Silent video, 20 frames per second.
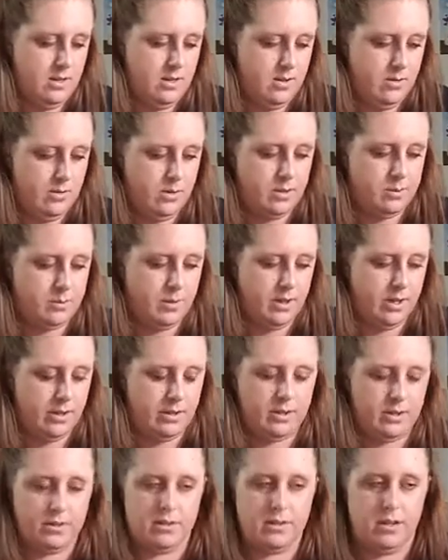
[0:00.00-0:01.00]
Where's my
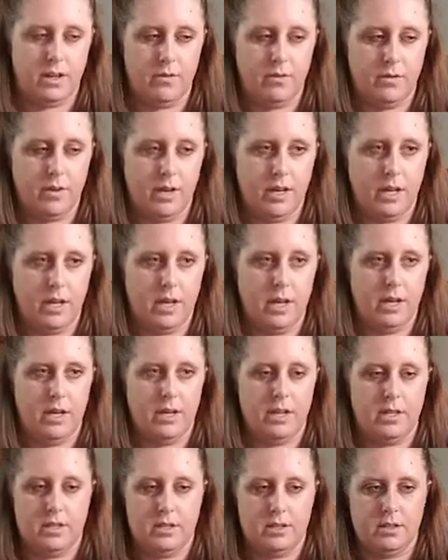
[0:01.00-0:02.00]
other stuff? I got
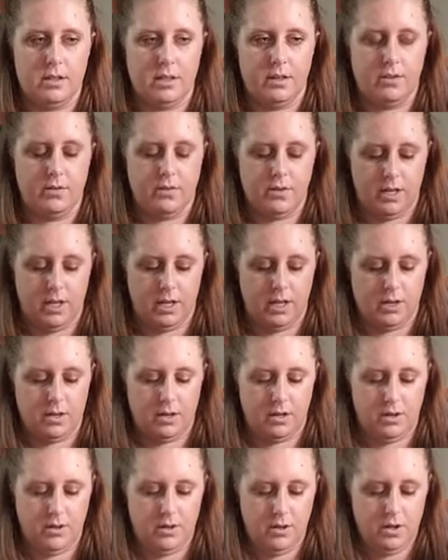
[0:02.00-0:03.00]
other stuff in here.
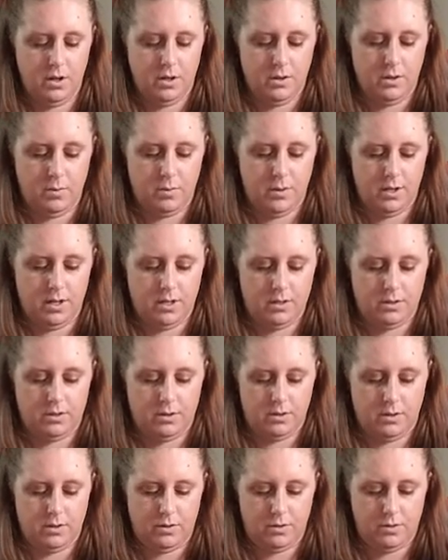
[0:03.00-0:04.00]
1,
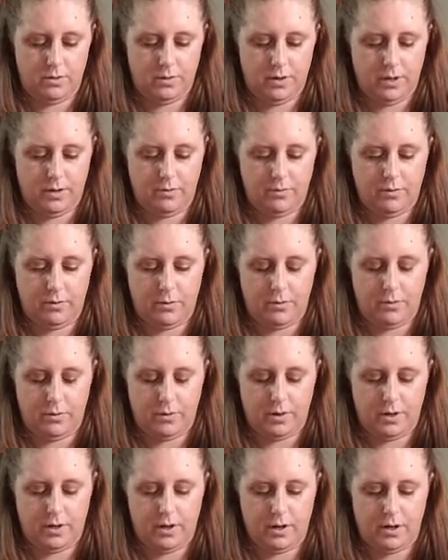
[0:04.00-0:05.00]
2, 3,
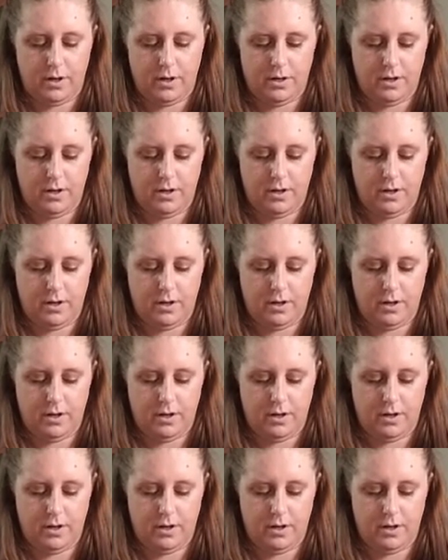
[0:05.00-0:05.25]
4,